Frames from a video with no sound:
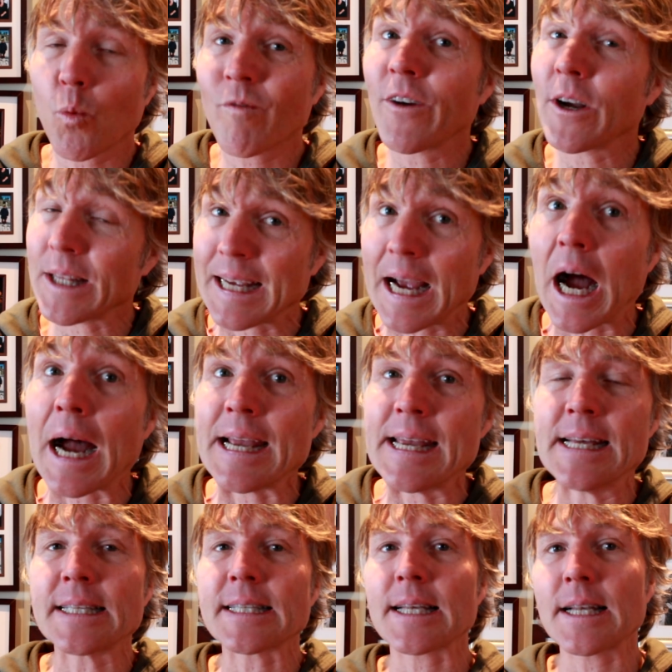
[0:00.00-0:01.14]
fairly high
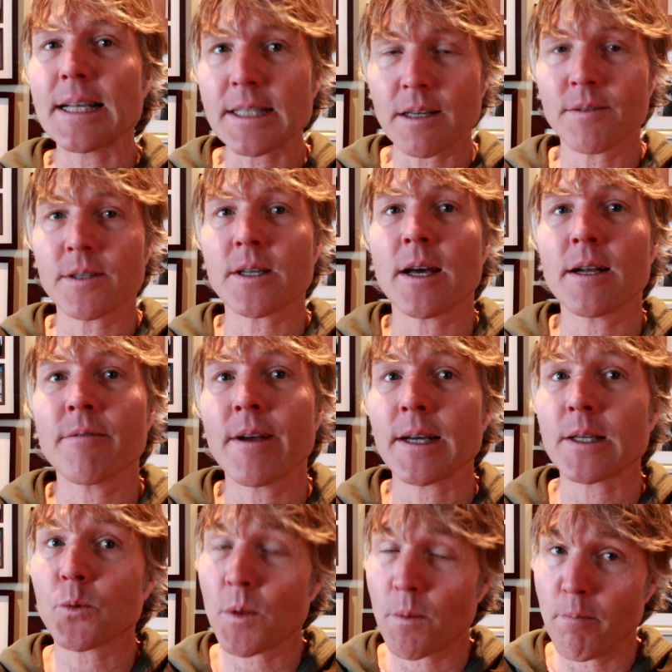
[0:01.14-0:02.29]
incidence of side effects with